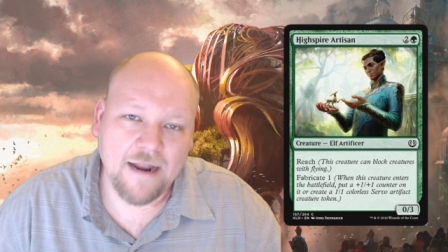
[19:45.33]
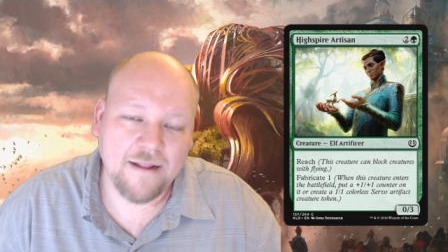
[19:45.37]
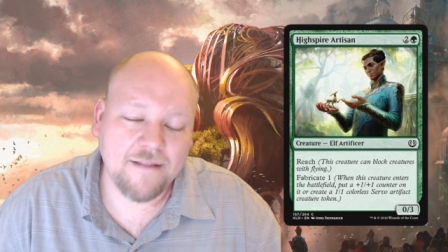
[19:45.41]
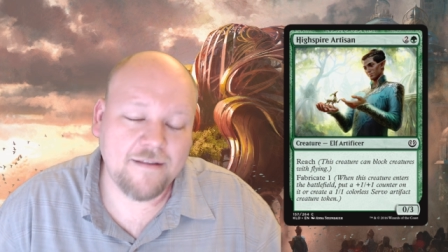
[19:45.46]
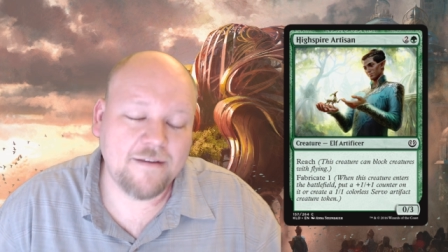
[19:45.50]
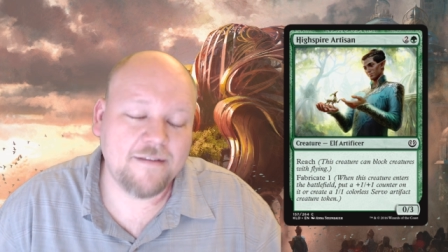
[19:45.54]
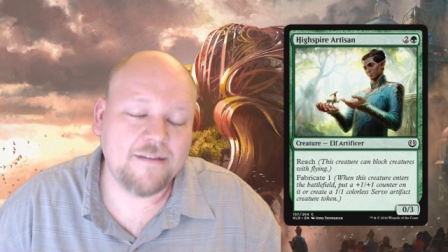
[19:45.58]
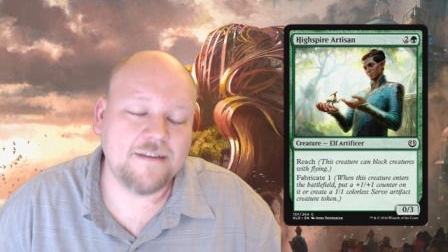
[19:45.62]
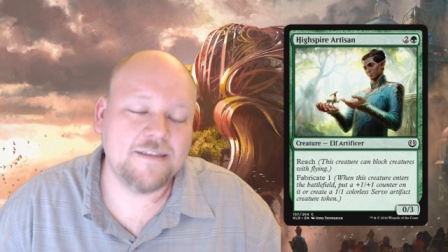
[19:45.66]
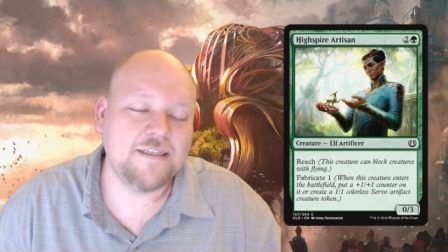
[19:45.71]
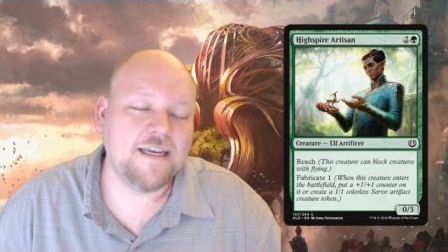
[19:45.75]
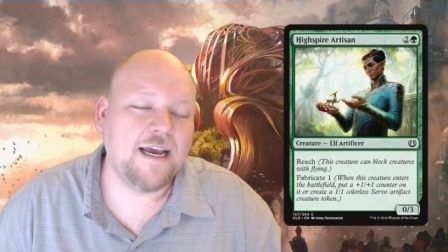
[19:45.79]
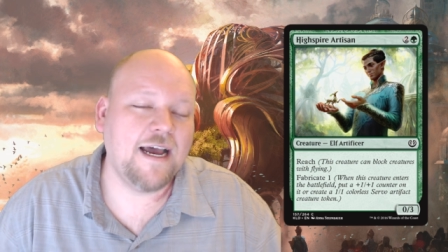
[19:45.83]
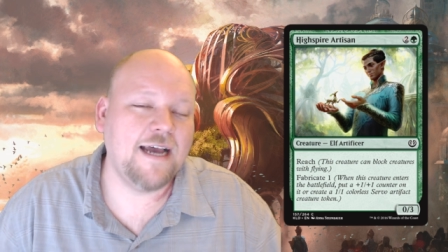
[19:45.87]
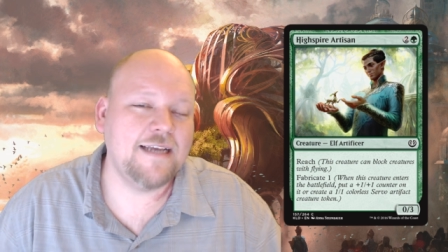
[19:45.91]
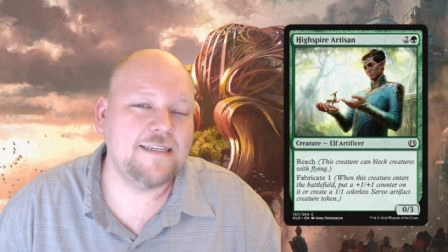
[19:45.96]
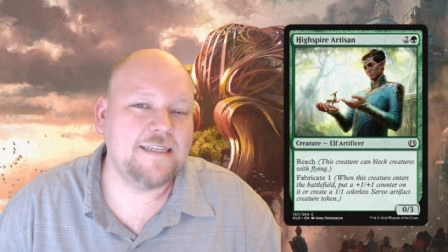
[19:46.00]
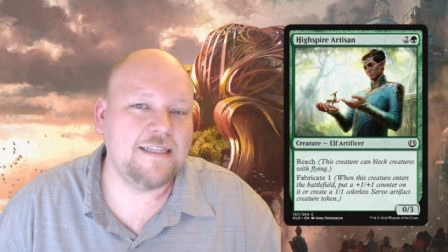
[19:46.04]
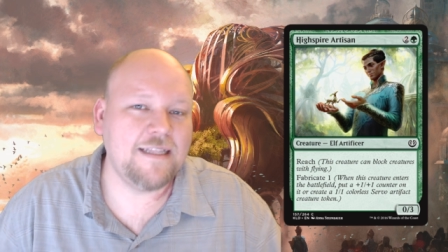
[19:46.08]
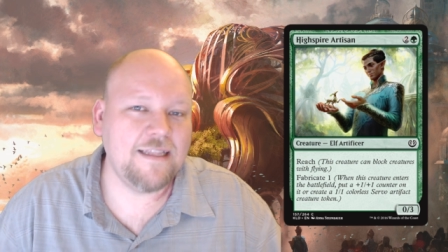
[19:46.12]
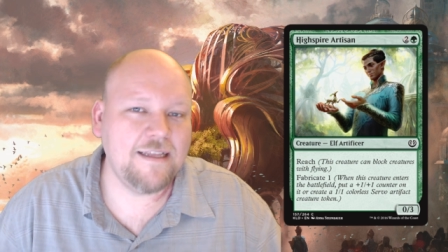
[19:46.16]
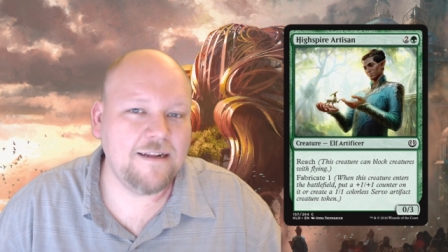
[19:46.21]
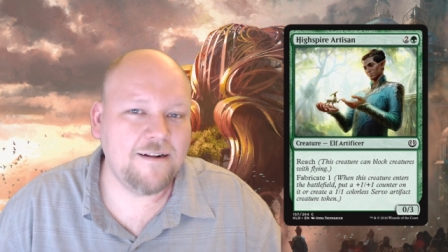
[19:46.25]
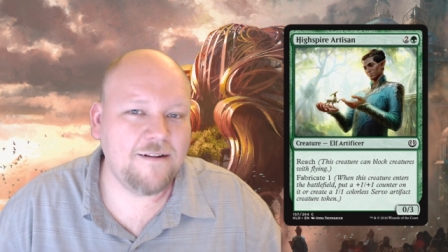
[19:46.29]
I think this guy is
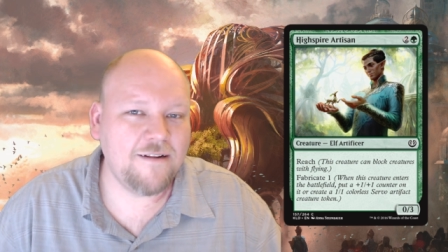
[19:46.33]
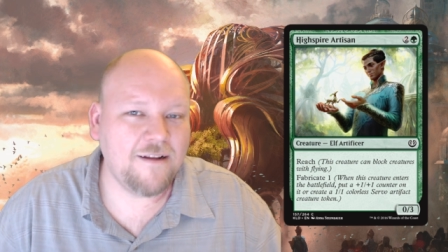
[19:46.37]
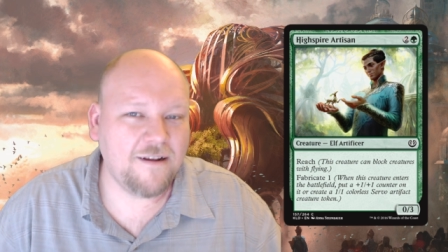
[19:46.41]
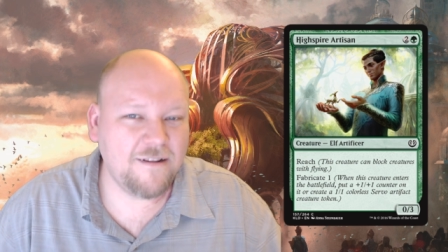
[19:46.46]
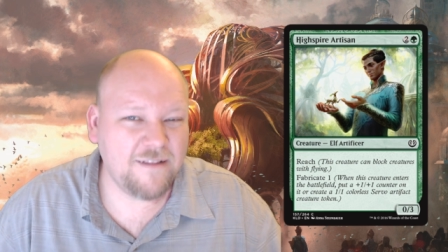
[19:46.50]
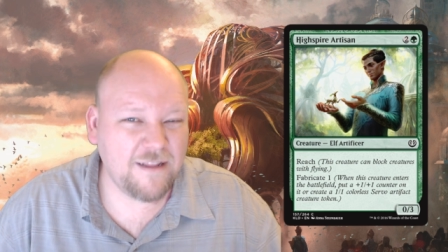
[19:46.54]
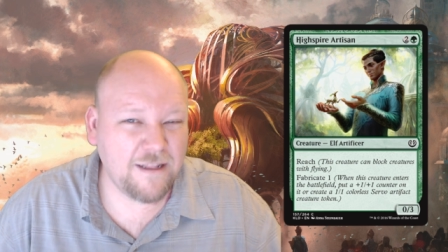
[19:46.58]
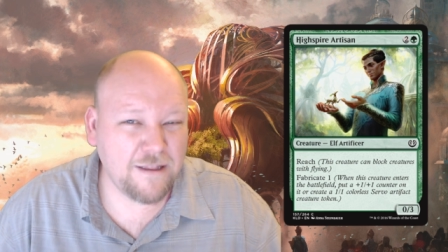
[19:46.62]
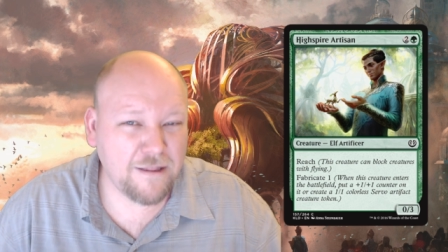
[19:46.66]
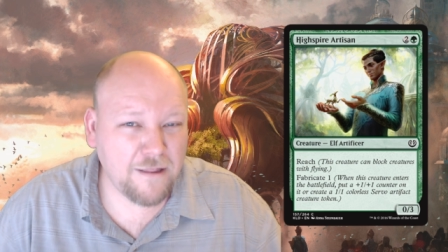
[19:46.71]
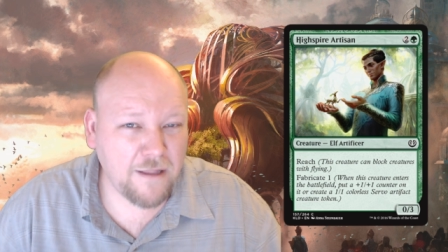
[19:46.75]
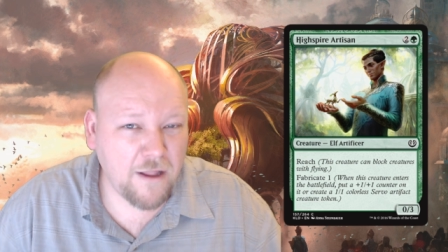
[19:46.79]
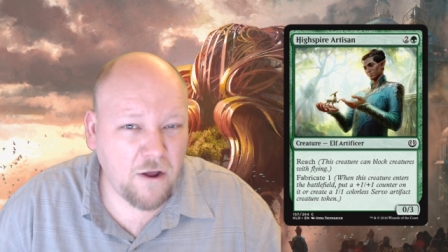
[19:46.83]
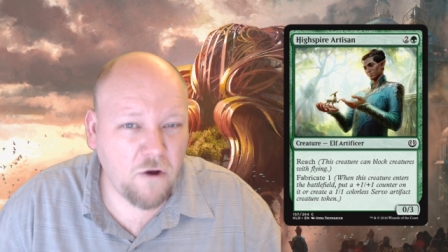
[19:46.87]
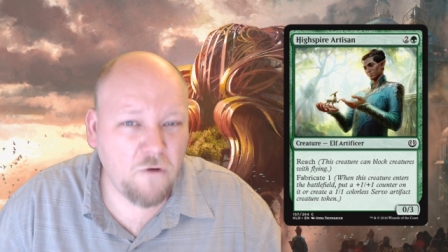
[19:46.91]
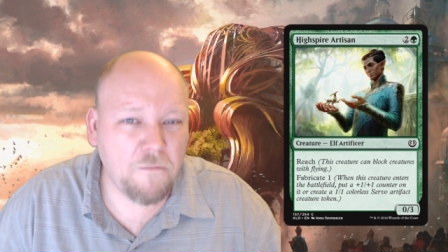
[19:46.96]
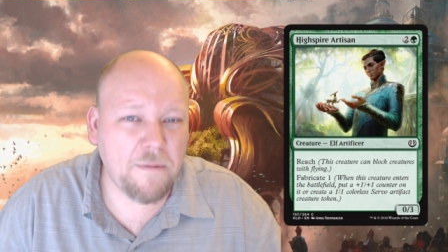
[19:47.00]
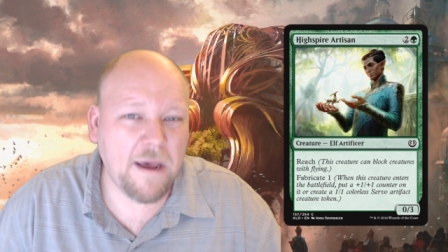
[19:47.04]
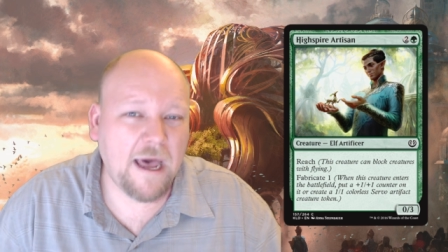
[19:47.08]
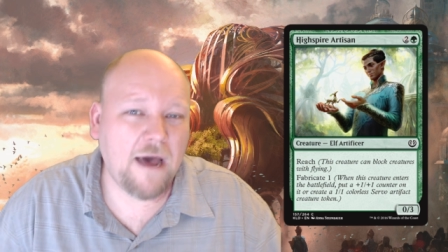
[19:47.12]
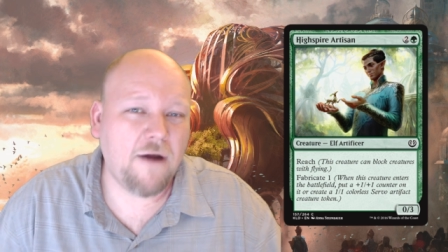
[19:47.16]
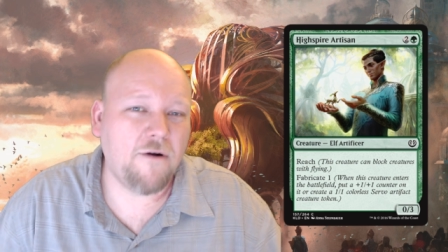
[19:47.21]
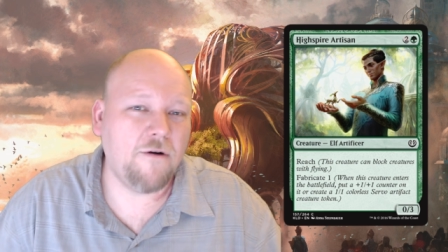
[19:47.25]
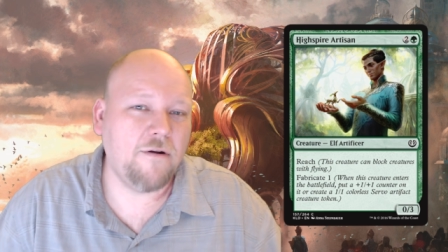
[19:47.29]
a little on the low
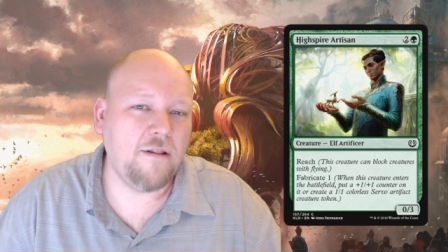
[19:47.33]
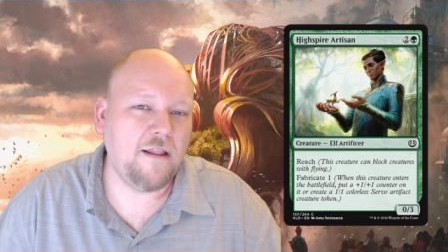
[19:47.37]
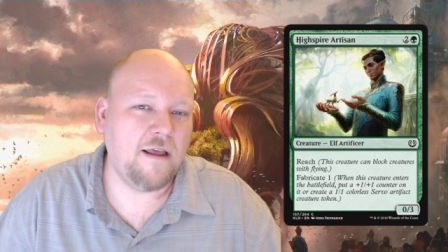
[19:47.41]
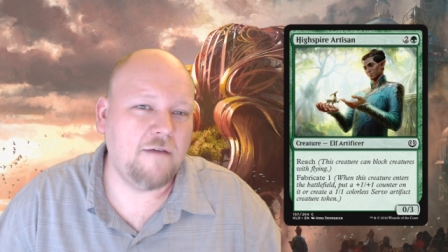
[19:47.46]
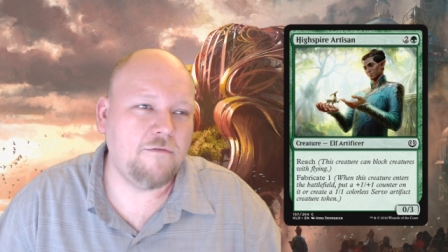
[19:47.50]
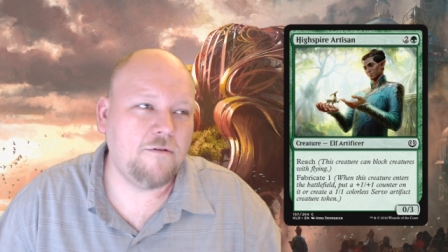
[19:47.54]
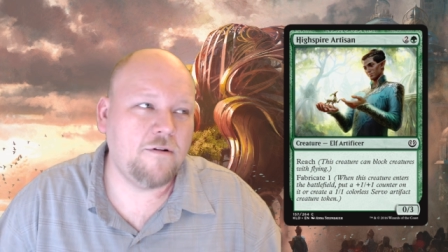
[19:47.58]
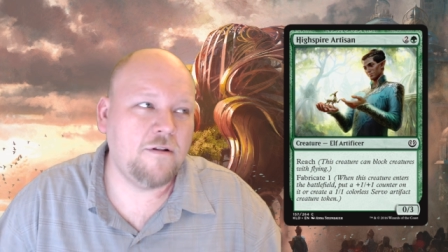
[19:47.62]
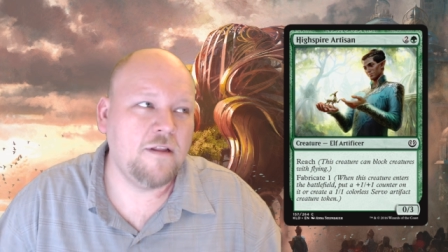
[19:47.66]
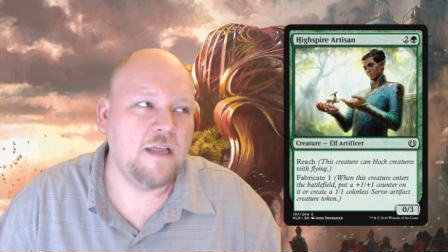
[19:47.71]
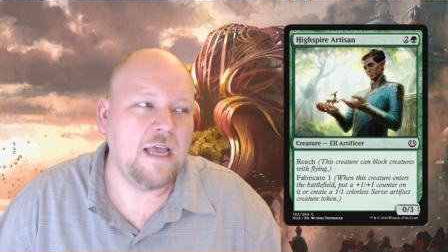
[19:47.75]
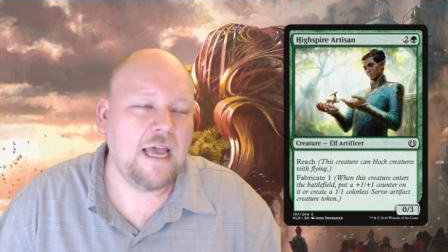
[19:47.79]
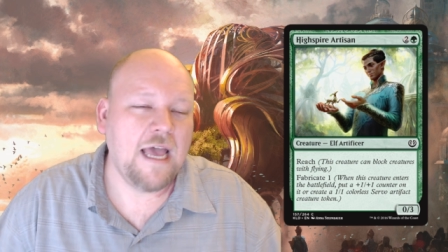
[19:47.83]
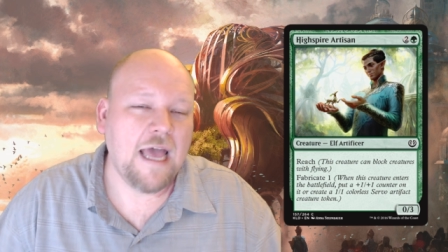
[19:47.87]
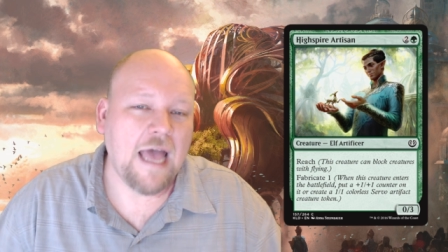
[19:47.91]
power level.